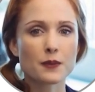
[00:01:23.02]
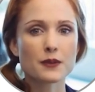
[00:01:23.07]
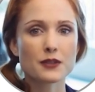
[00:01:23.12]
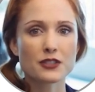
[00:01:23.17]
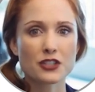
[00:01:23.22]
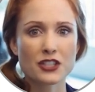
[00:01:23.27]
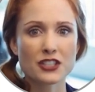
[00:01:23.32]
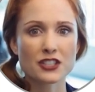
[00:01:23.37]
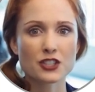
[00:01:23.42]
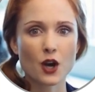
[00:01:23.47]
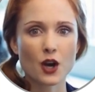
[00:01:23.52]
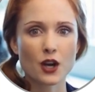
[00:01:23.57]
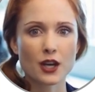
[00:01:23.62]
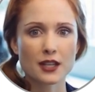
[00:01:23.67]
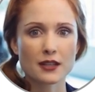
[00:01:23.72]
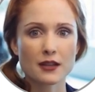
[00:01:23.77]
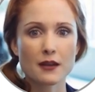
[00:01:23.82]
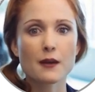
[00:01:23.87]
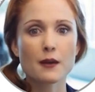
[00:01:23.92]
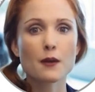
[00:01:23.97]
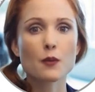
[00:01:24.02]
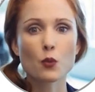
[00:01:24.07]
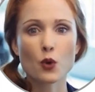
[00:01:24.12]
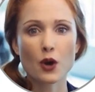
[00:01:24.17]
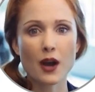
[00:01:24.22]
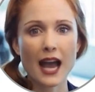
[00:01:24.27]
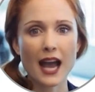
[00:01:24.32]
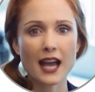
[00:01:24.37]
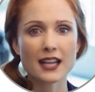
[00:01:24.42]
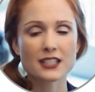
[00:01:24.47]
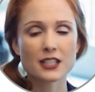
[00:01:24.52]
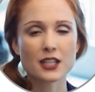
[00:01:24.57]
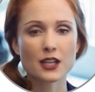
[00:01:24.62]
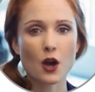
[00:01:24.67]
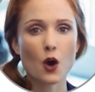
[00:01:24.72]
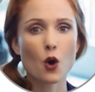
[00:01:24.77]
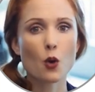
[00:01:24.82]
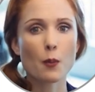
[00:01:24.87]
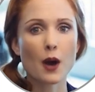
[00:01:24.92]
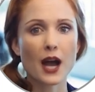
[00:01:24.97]
To start, we'll ask
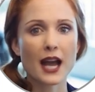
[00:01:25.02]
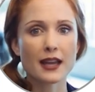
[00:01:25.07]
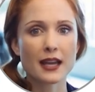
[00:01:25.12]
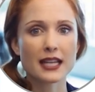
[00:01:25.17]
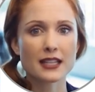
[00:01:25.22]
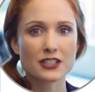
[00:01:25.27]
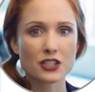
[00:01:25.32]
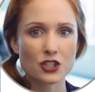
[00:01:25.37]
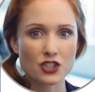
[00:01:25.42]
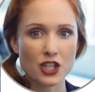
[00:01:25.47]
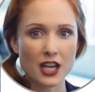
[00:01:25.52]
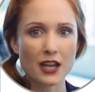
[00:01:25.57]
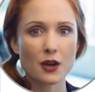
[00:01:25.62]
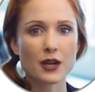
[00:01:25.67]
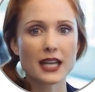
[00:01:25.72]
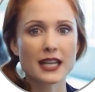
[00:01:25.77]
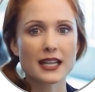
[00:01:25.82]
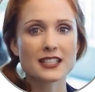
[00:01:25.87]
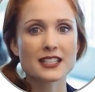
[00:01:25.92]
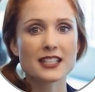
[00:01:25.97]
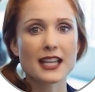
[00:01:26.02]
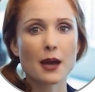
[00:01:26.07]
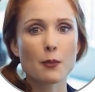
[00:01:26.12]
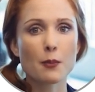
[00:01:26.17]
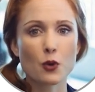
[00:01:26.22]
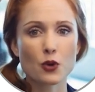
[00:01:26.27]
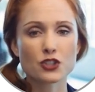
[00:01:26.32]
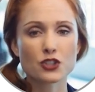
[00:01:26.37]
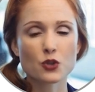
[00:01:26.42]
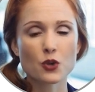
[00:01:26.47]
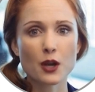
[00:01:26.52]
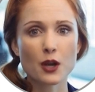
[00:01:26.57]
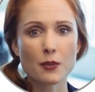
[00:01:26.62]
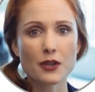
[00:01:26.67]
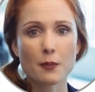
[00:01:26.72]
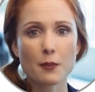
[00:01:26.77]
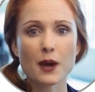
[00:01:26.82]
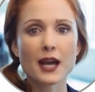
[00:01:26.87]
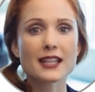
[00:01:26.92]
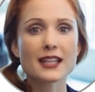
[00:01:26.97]
Copilot to generate a sample
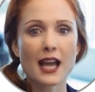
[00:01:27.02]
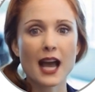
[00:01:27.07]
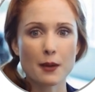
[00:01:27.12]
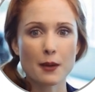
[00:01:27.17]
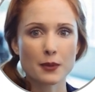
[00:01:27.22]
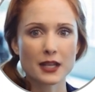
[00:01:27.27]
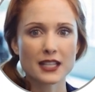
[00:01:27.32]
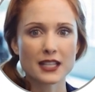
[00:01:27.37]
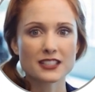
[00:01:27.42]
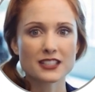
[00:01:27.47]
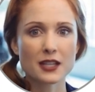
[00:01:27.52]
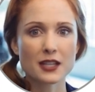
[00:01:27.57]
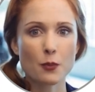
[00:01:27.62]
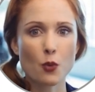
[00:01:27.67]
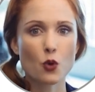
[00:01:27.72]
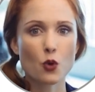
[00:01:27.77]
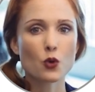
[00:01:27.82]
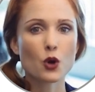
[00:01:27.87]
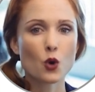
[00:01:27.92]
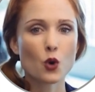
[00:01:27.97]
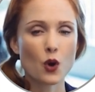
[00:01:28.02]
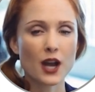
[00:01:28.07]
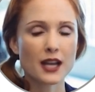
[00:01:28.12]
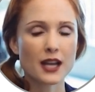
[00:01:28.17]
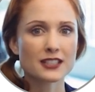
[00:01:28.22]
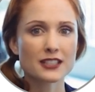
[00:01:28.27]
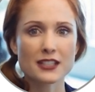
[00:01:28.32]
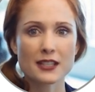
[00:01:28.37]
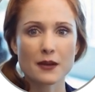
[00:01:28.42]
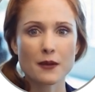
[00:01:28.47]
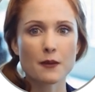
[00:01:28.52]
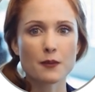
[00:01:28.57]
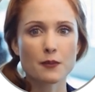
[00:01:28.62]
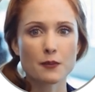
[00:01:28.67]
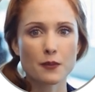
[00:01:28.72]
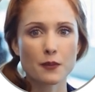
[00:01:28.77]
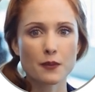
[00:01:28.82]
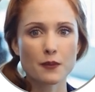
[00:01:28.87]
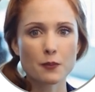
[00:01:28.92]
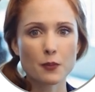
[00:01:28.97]
script by typing a simple request.
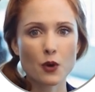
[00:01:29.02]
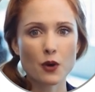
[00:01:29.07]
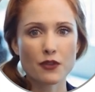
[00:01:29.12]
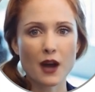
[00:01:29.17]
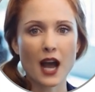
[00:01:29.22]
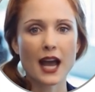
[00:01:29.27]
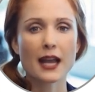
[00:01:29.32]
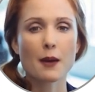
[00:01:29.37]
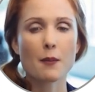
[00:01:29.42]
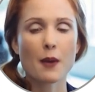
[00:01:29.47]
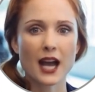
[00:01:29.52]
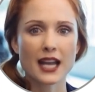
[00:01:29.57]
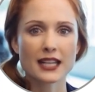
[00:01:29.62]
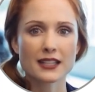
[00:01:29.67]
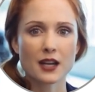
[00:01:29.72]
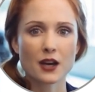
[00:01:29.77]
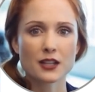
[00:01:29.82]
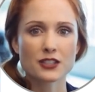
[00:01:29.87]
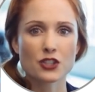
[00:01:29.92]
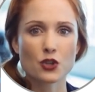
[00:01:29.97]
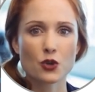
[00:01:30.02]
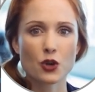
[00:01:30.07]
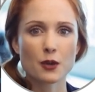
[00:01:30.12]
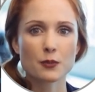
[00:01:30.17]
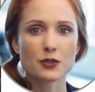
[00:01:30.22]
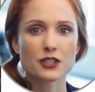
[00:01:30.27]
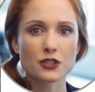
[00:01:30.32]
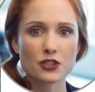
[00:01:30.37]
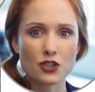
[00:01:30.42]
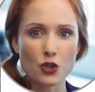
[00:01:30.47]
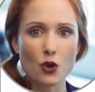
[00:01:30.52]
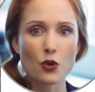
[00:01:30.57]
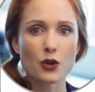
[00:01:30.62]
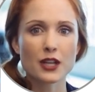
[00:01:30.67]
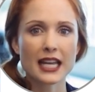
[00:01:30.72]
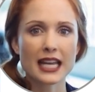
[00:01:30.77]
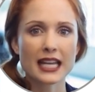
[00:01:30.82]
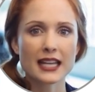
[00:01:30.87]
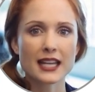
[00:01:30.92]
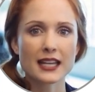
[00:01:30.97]
Provide a Python script to
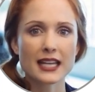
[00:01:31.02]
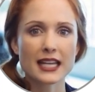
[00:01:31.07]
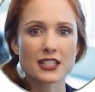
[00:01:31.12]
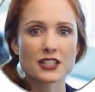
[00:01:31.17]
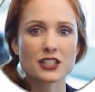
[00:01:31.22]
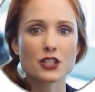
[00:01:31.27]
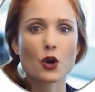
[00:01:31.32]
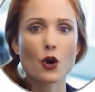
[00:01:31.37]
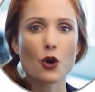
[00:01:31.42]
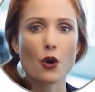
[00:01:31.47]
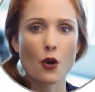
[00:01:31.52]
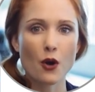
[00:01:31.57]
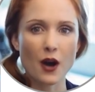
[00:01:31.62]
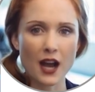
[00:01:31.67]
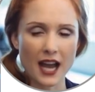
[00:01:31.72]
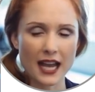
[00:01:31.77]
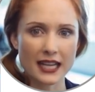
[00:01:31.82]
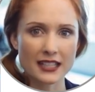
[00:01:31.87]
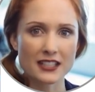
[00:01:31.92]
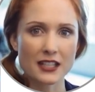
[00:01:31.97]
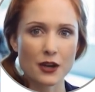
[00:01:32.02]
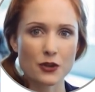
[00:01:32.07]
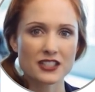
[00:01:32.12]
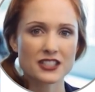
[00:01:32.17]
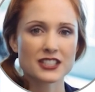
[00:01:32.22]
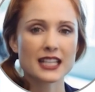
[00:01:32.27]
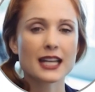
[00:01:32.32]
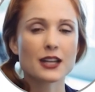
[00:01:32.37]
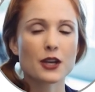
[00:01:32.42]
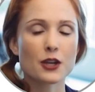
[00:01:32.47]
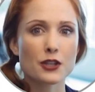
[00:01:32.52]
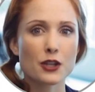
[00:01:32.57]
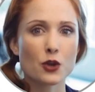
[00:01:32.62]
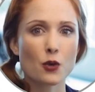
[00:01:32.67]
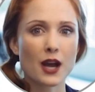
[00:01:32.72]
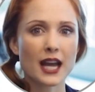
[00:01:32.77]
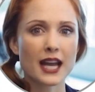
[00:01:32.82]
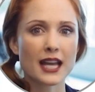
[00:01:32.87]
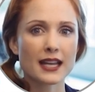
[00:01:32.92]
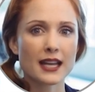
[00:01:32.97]
create an external ISO standard
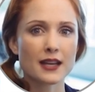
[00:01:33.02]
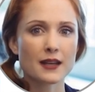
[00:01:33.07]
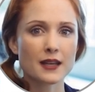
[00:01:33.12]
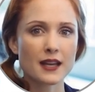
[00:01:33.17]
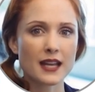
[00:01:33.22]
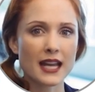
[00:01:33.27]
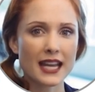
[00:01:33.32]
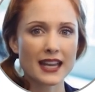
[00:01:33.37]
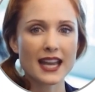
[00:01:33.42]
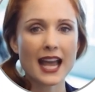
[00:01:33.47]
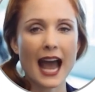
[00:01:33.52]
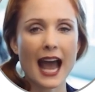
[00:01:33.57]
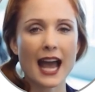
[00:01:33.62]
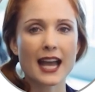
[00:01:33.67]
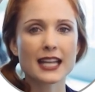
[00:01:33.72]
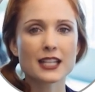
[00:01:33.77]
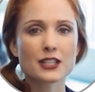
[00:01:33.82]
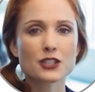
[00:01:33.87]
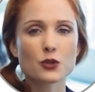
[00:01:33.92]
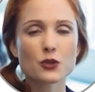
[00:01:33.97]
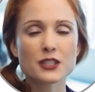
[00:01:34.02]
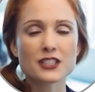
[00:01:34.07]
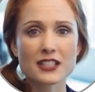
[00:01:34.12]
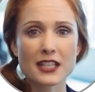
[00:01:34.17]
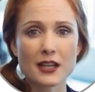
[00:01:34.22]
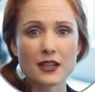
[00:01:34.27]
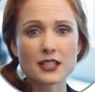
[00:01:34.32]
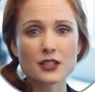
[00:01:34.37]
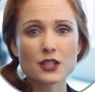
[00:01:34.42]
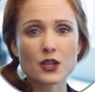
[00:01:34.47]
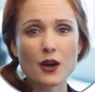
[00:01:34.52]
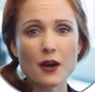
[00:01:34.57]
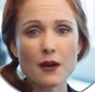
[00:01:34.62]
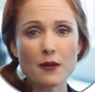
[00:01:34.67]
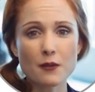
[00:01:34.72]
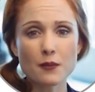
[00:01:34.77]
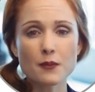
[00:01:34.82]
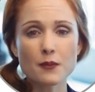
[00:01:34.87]
thread and add it to a cylinder.